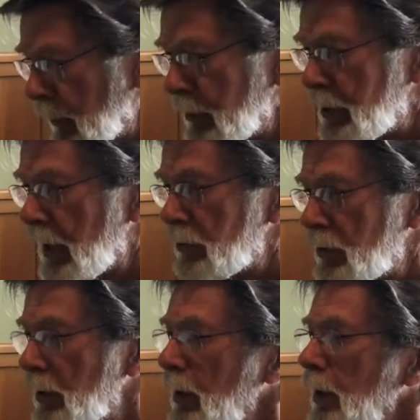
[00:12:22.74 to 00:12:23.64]
And it would take,
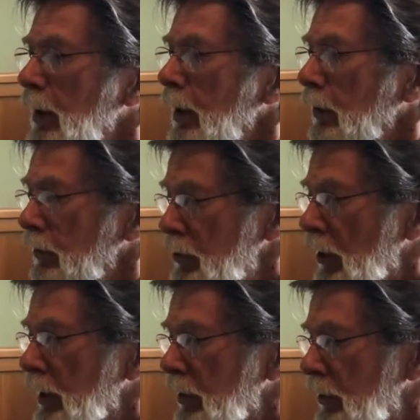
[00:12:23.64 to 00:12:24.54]

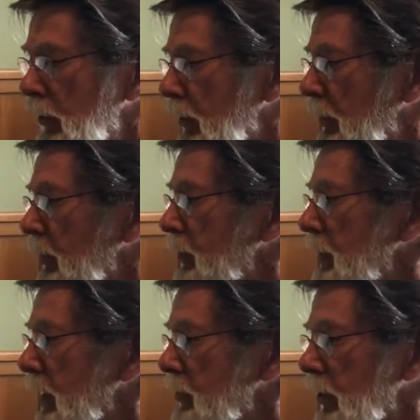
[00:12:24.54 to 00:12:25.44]
Jerry could do it, but it would
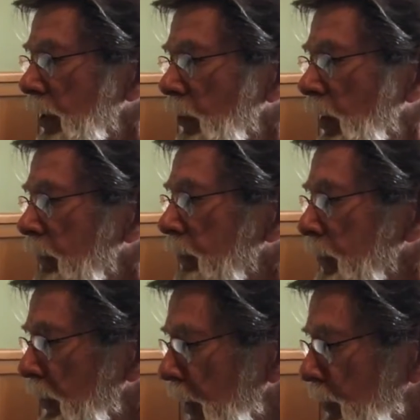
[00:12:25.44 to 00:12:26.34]
take Jerry away from
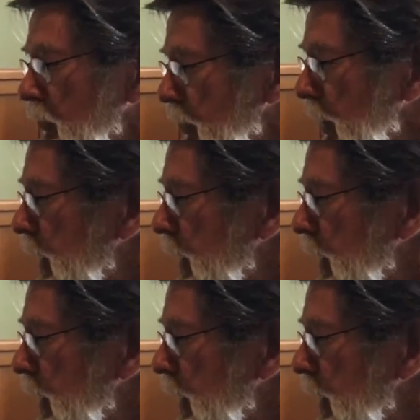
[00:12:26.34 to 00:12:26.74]
the things which